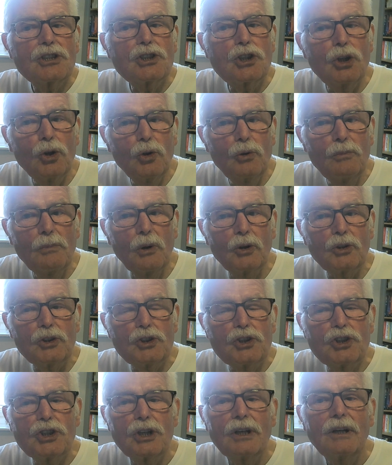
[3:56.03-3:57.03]
Too
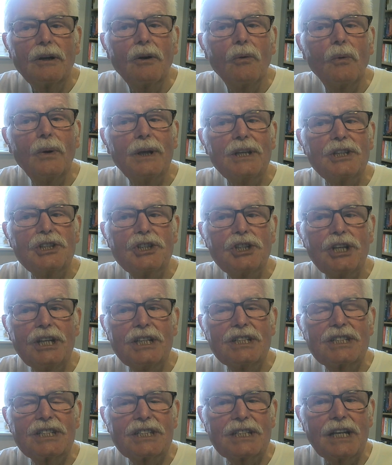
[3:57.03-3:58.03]
Much, which
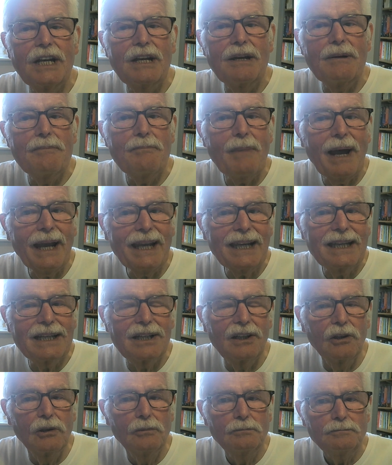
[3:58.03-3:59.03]
is uh,
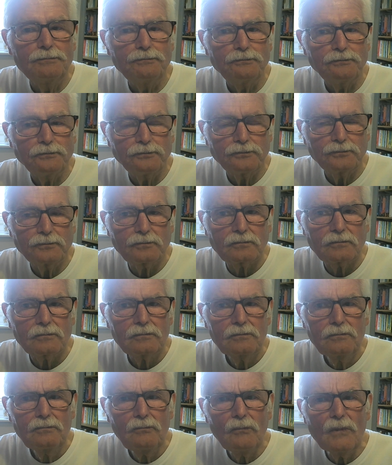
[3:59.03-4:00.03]
Michael,
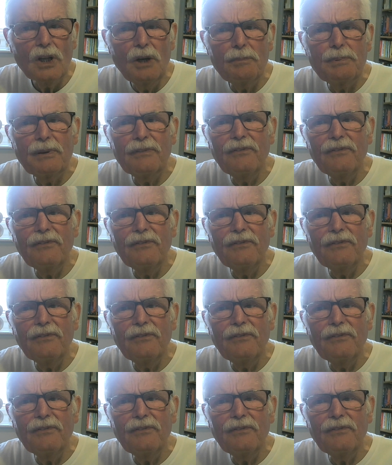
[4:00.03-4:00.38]
a